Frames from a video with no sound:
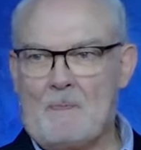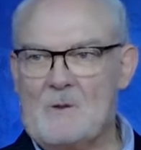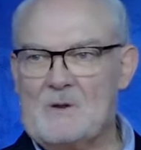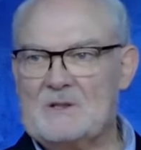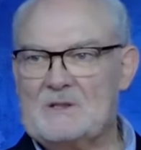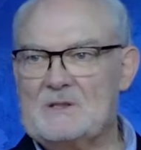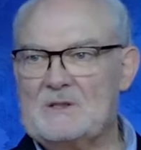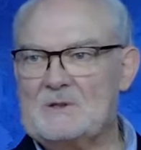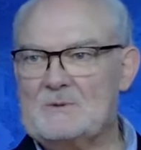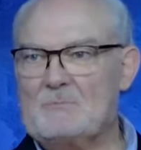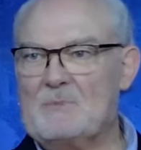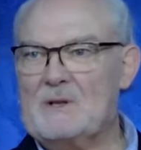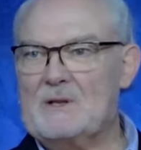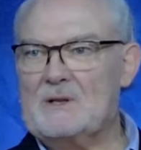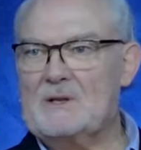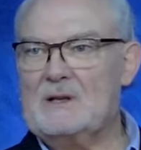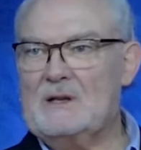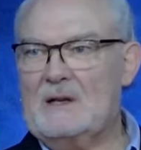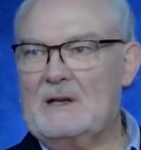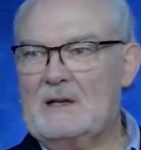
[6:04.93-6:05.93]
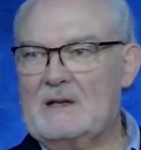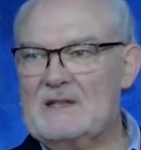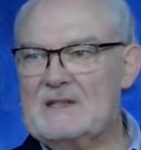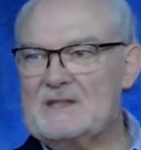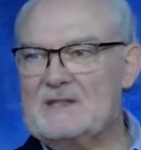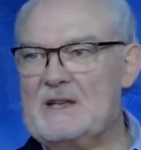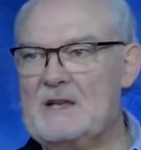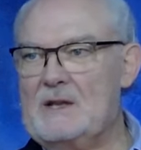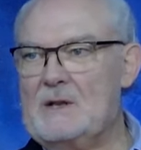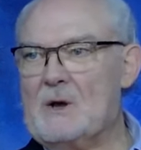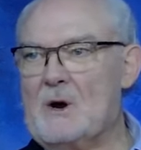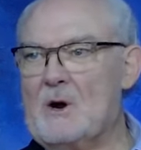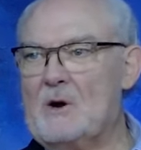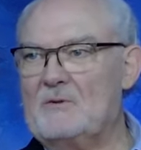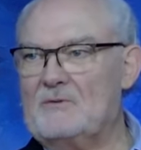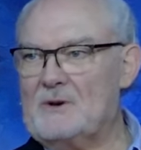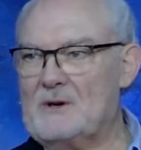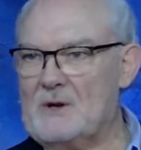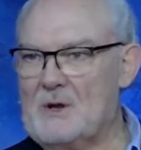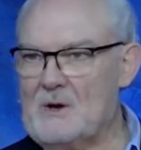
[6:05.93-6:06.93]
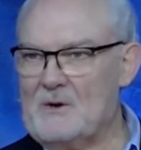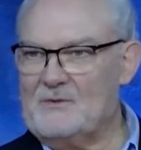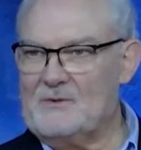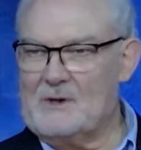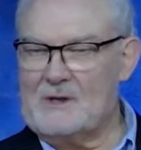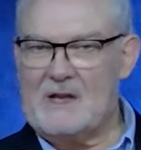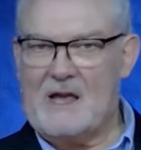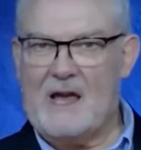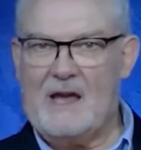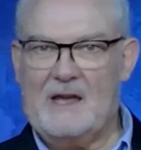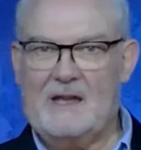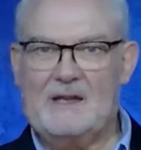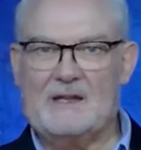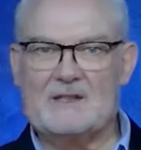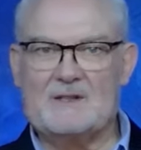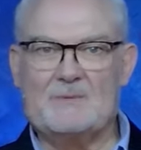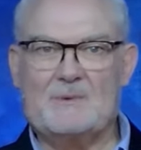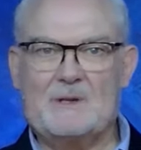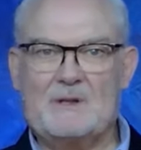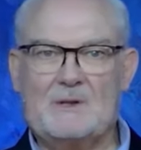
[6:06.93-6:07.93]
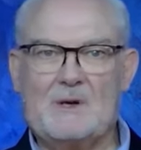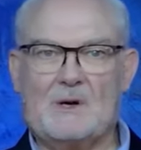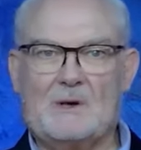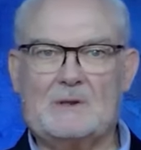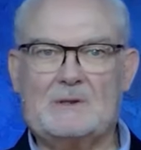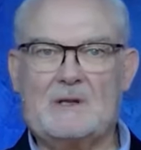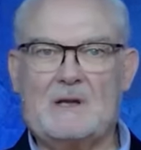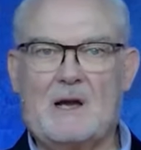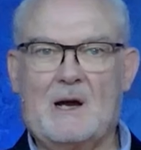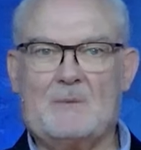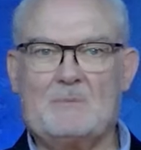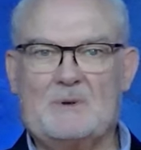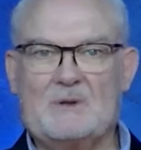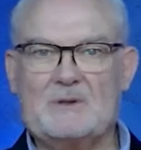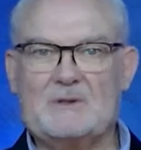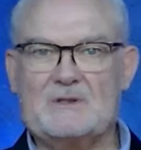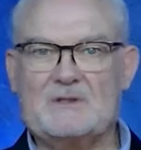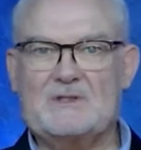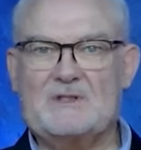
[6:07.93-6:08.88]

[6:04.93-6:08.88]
This has been seen over and over again as we talk to couples.